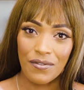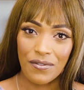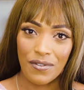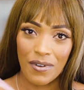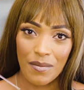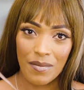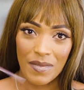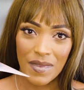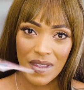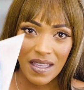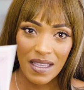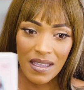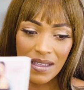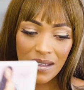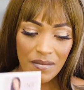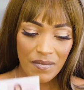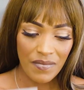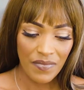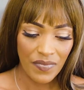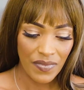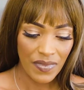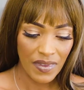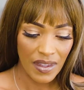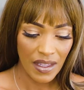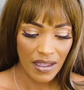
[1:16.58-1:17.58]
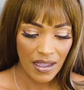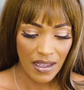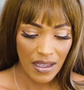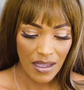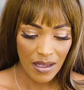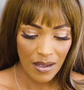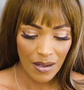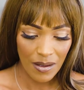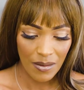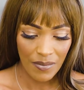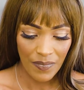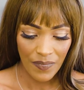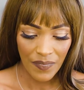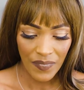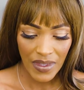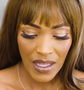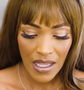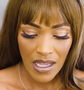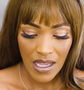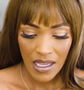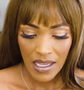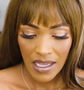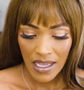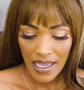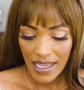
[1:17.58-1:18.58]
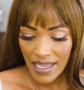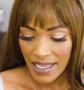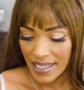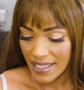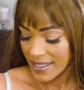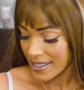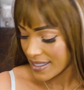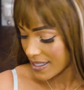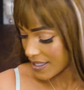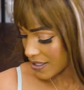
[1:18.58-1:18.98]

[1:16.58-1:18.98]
from them. Um, and